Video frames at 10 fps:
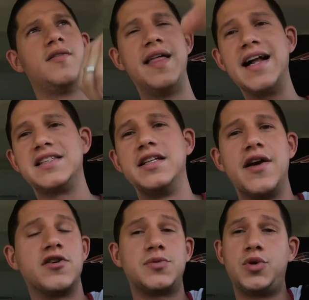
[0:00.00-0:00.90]
That's the
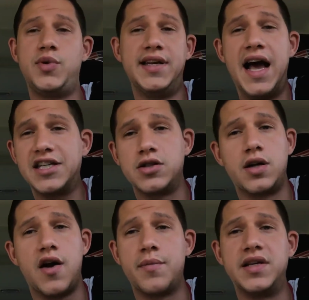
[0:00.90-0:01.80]
difference between national
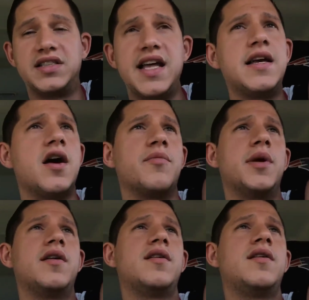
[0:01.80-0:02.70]
government and state government.